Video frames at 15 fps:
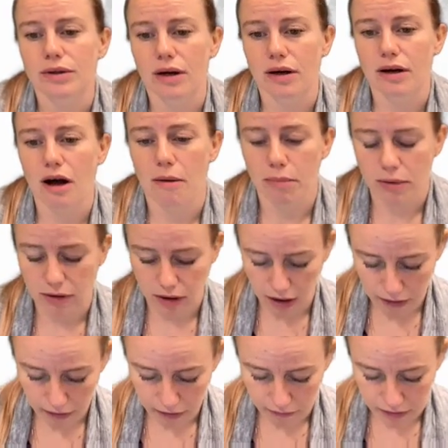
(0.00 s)
a couple
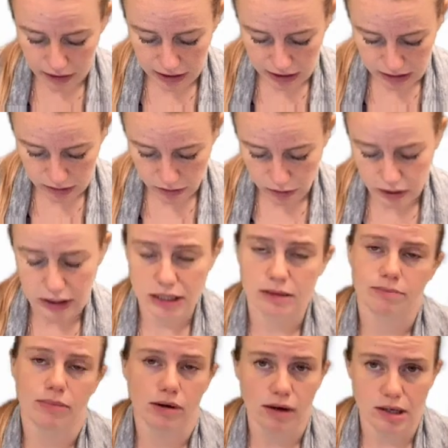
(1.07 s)
of these
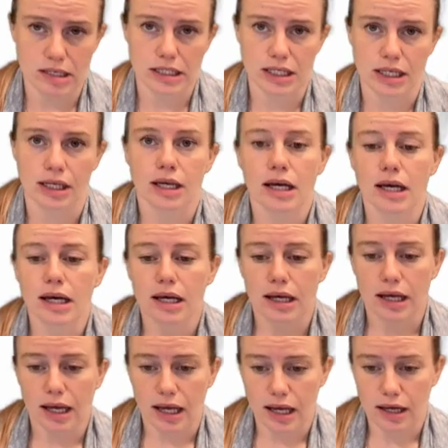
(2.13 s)
corresponding
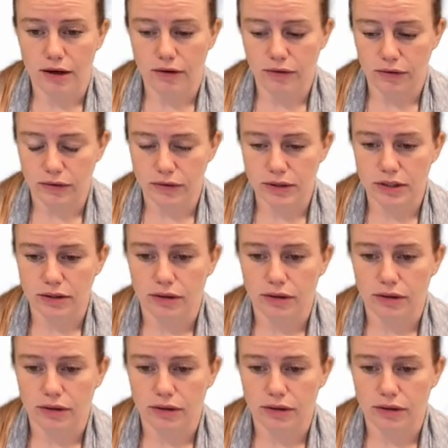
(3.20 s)
angles.